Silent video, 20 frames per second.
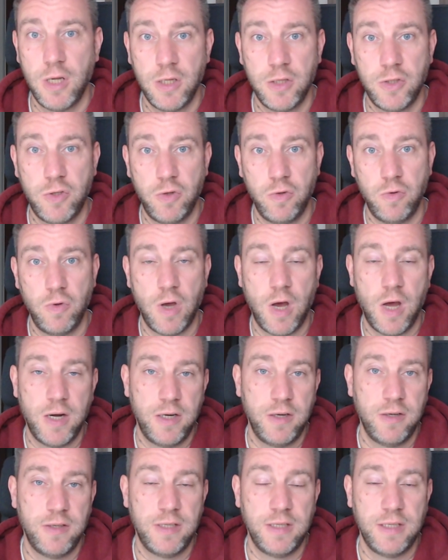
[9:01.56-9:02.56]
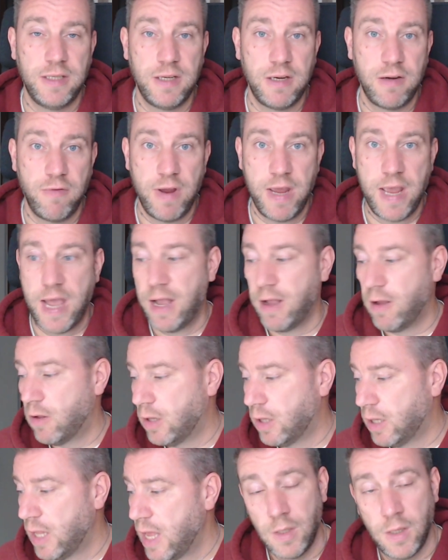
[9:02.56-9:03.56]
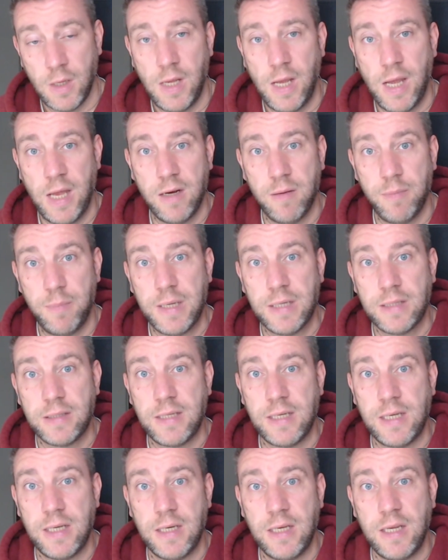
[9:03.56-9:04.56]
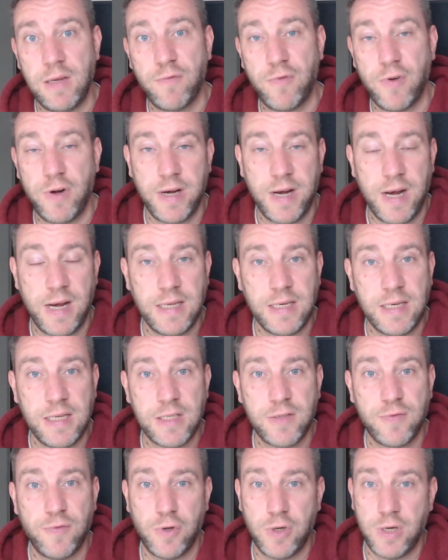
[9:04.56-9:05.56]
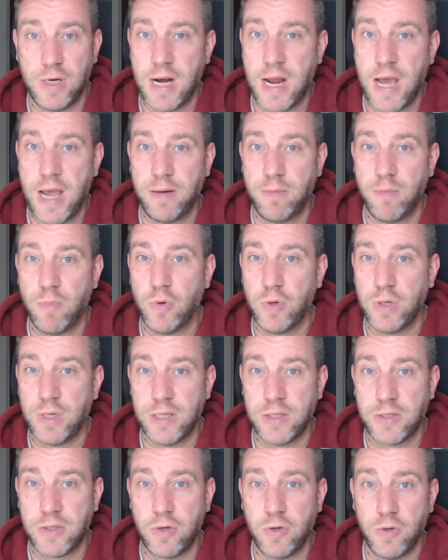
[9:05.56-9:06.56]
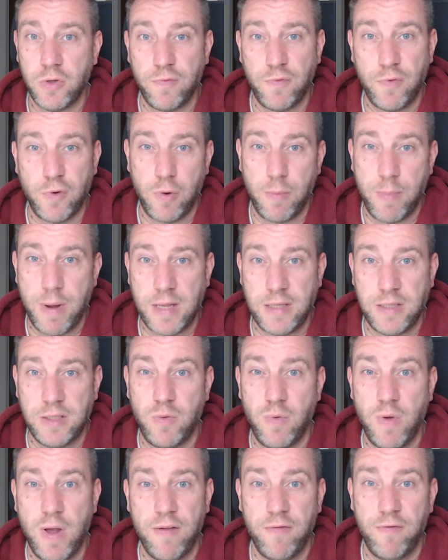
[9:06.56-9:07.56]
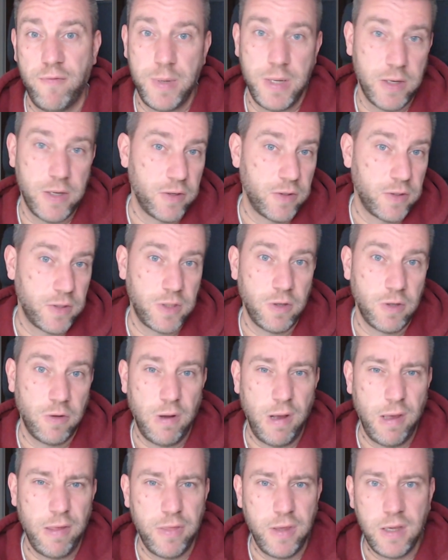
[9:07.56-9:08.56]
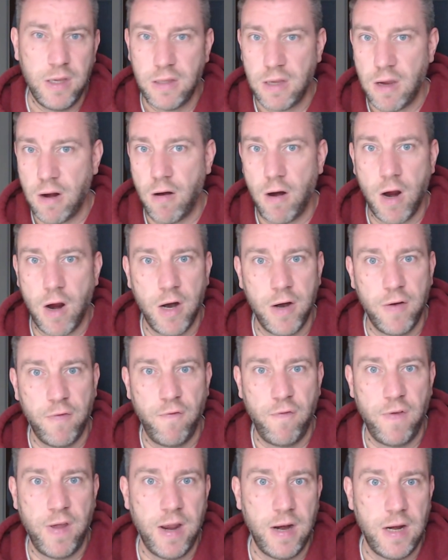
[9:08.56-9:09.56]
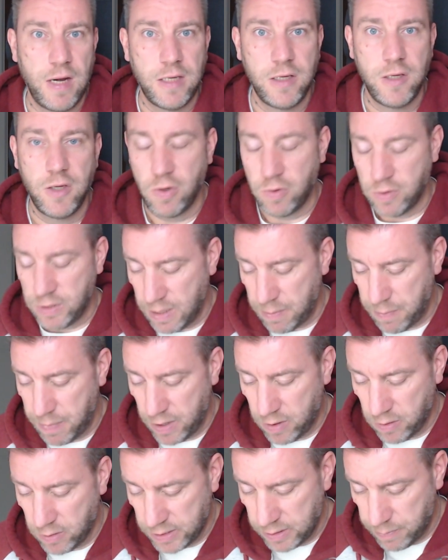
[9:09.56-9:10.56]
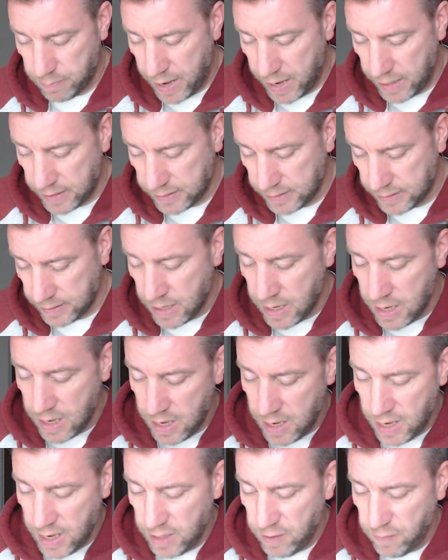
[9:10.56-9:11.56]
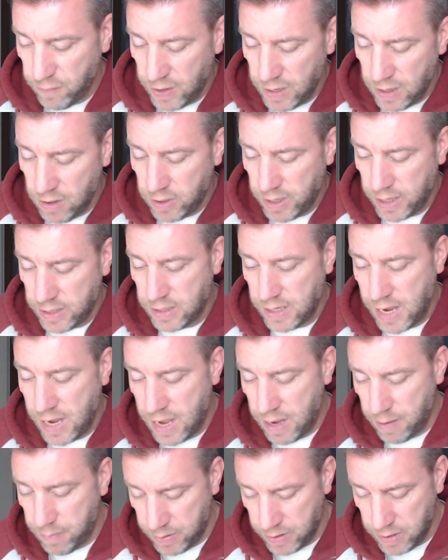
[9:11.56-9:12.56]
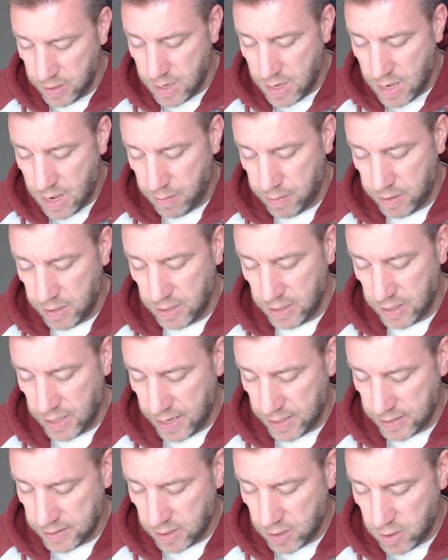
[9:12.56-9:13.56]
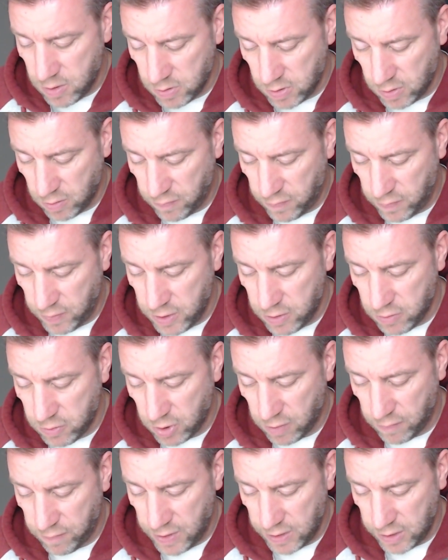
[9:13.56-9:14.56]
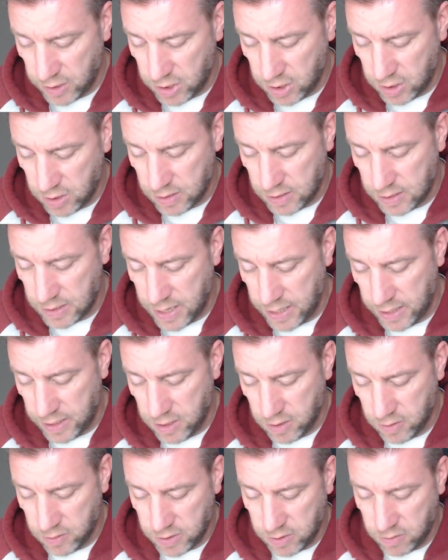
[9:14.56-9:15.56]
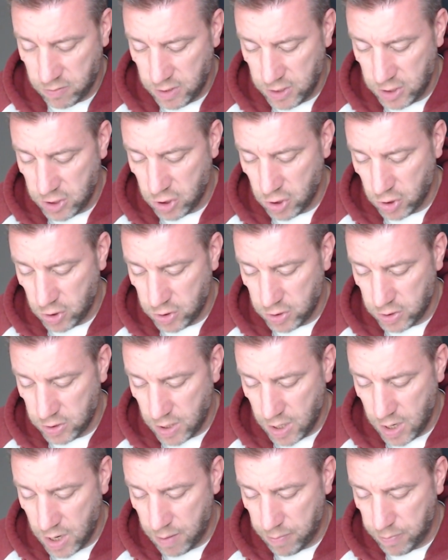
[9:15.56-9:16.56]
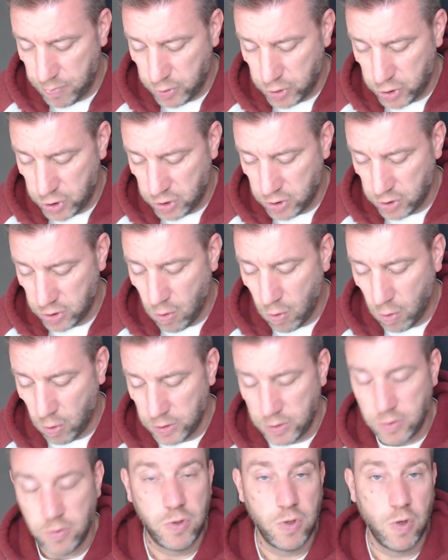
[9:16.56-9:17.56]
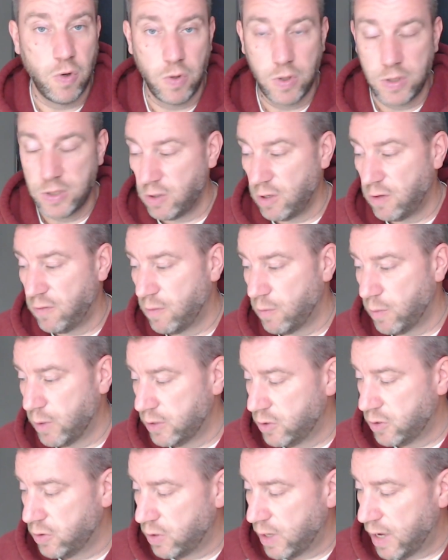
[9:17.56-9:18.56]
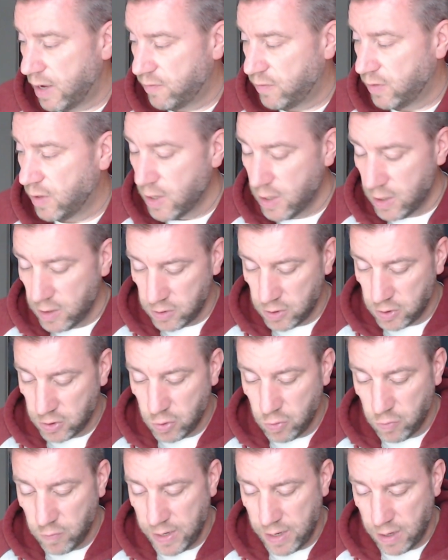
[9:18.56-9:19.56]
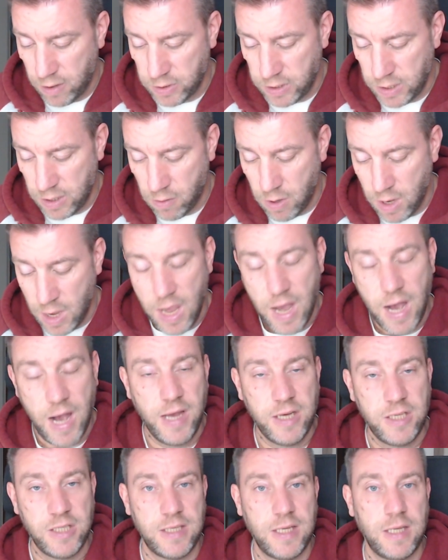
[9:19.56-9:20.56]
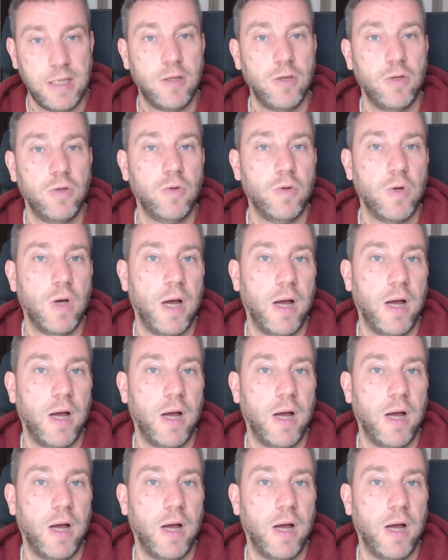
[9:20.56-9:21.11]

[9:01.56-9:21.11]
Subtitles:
to 100-degree angle, and the built-in infrared LEDs for the night mode is good for about 12 meters. So I think there are fairly typical specs. And if I look at the app, I mean, it has the usual functions like screenshot, push hold to talk. So if you want to have the two-way audio, I just had to